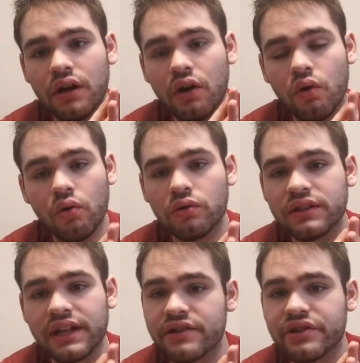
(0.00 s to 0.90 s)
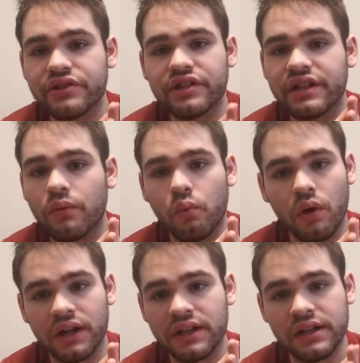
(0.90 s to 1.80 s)
a whole day just to get
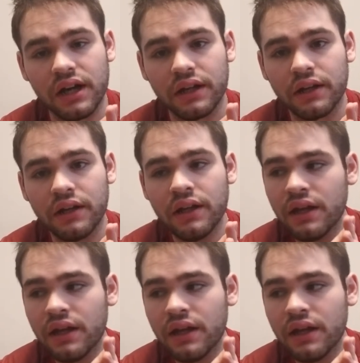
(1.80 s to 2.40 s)
one done.